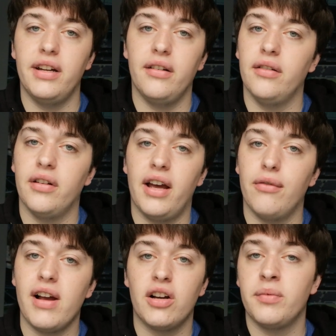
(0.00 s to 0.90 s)
and
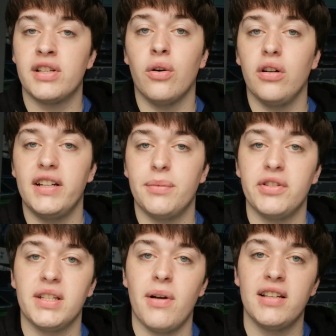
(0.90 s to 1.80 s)
uh, rack up the scoreline as
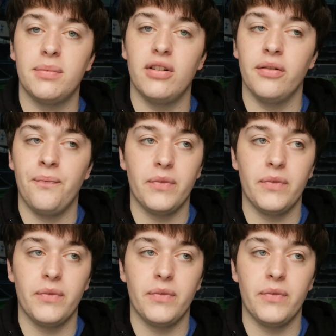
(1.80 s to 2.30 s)
much as possible.